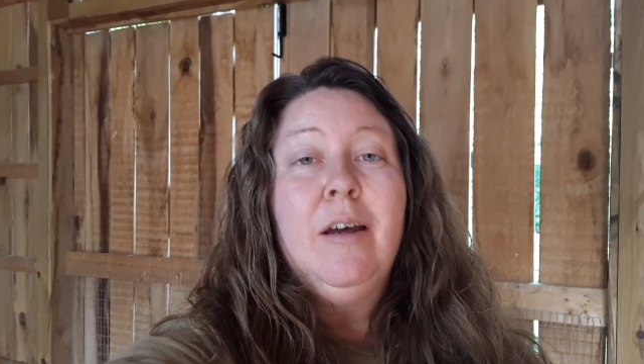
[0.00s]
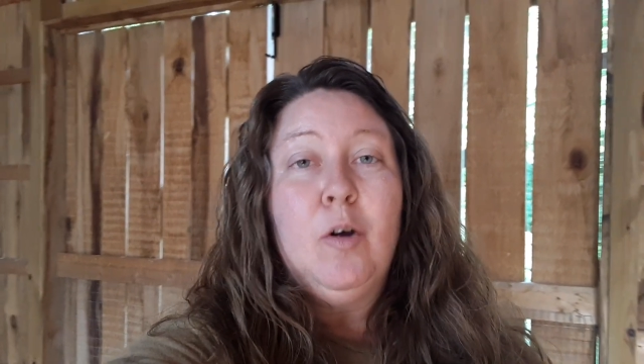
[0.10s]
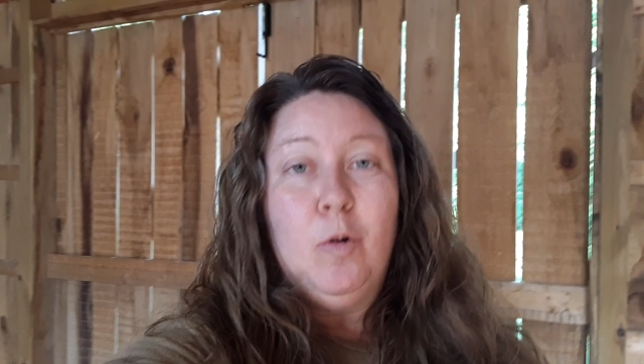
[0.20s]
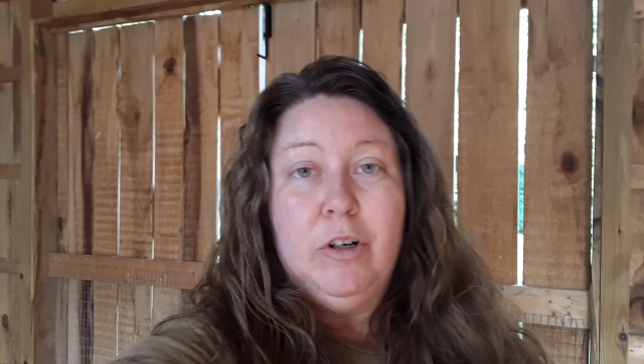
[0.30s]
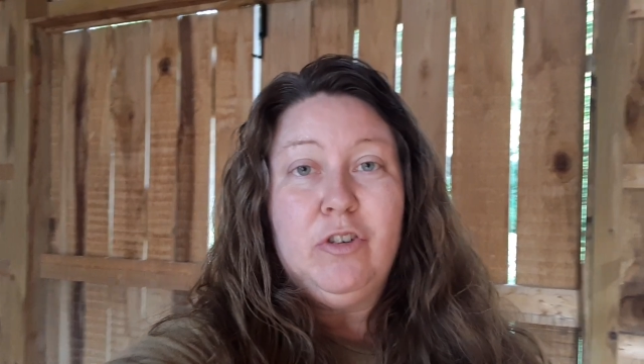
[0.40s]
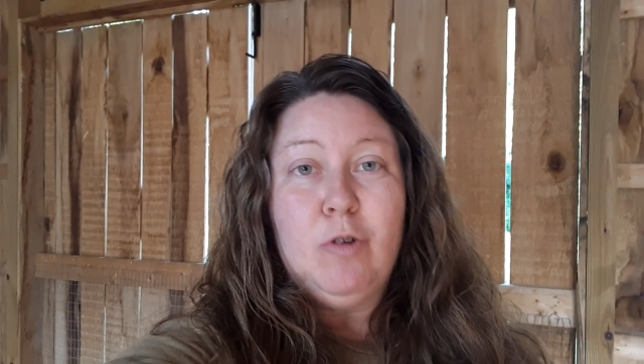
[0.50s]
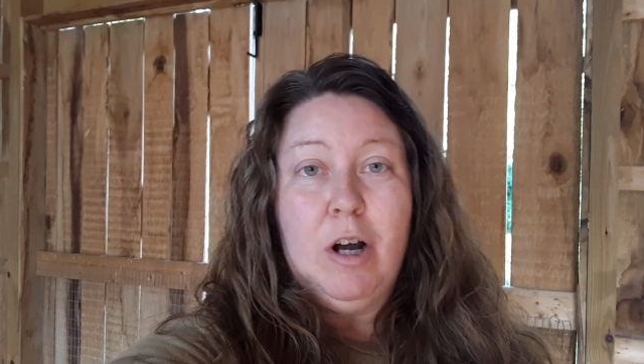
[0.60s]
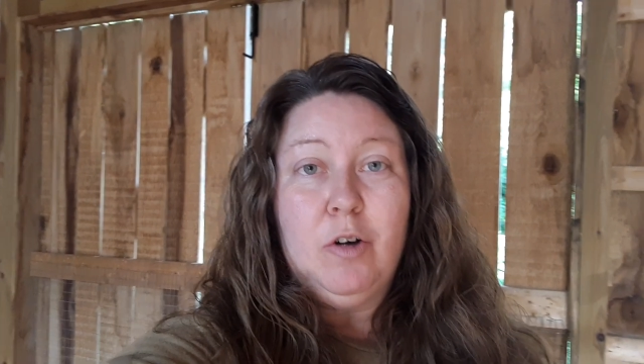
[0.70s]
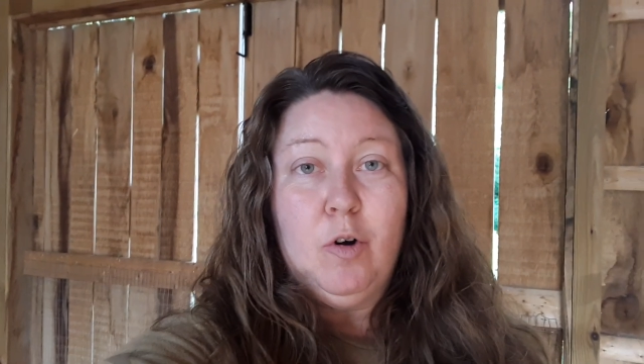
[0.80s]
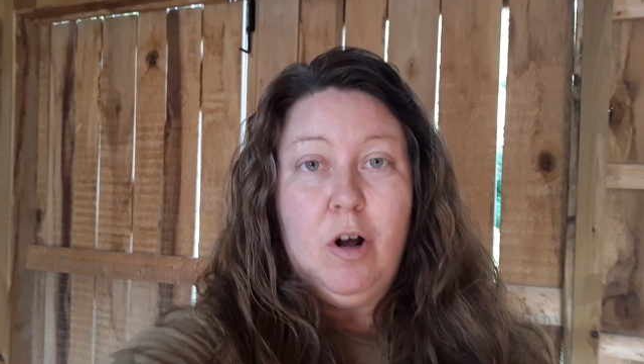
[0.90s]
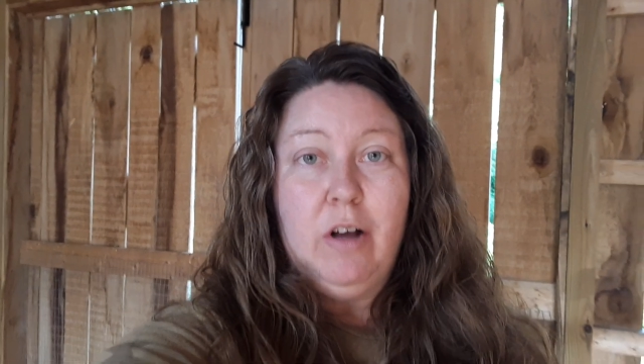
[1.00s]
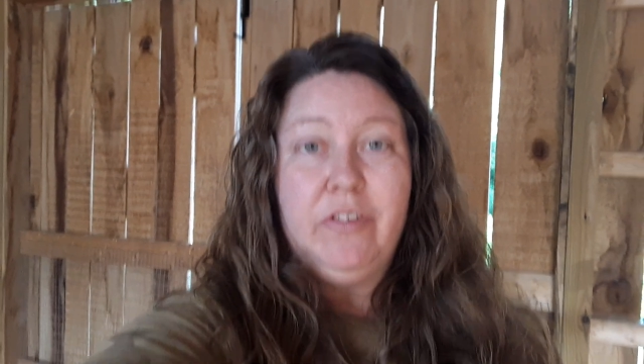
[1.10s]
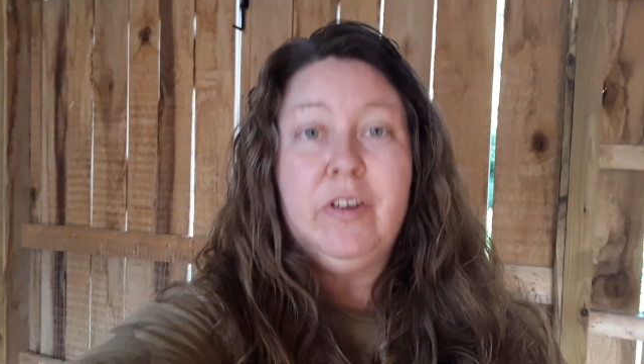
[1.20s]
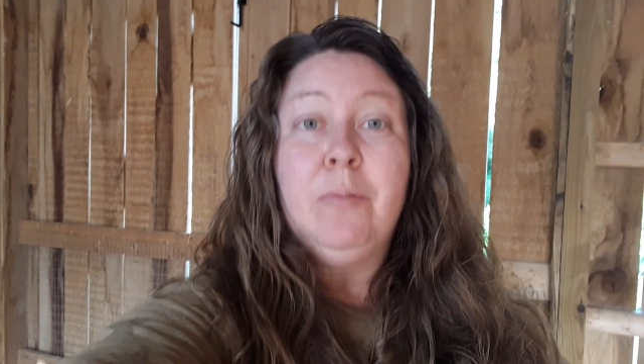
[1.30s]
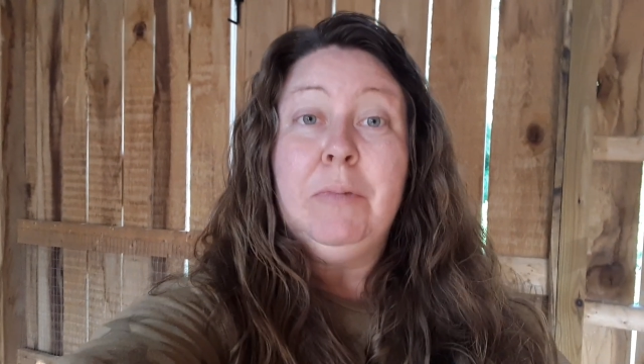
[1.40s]
Cornish Rock
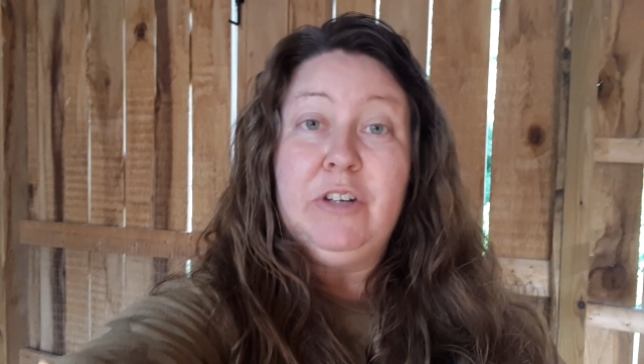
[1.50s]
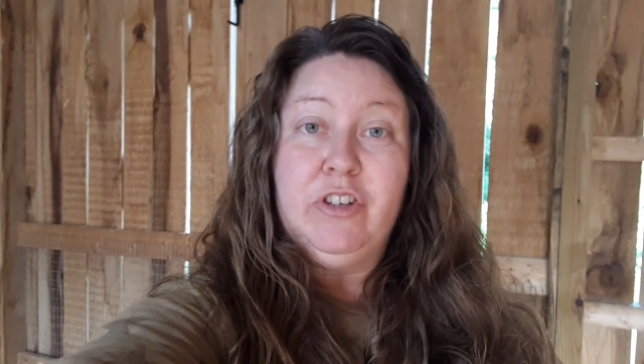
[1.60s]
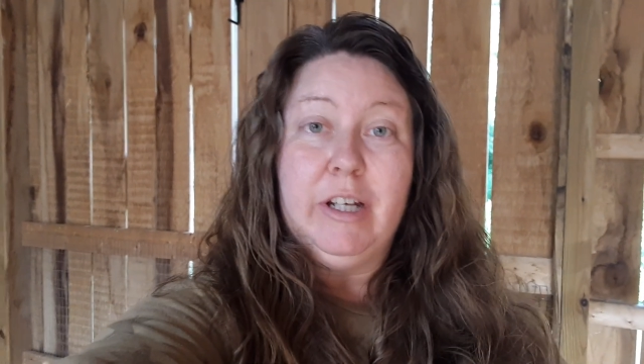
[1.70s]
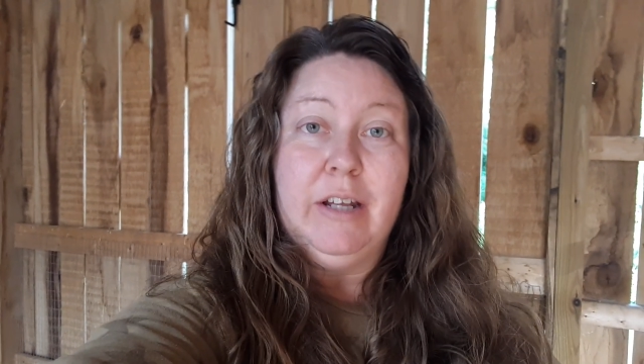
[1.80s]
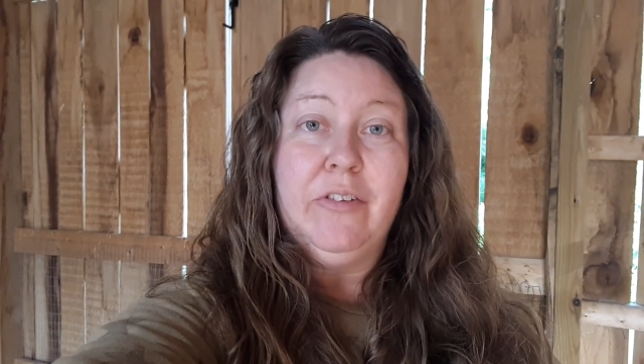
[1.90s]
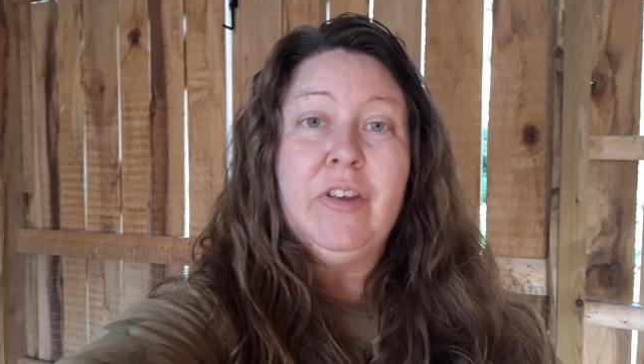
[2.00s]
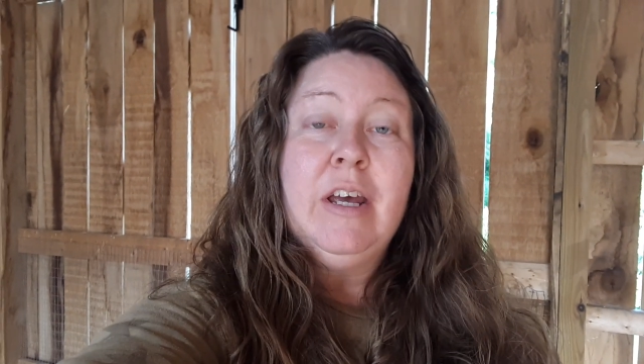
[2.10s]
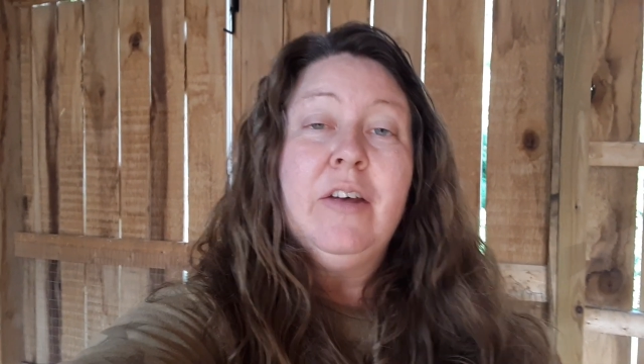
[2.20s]
Cross meat chickens.